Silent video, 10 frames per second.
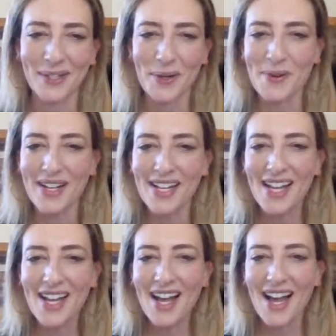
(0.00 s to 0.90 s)
So
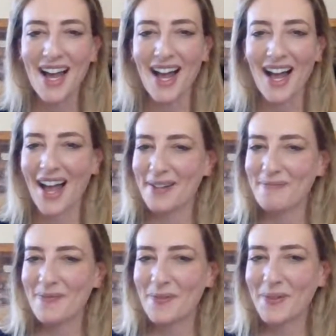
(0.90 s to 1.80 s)

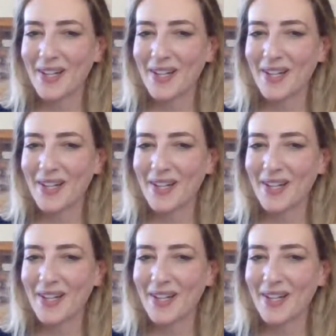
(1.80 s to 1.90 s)
um,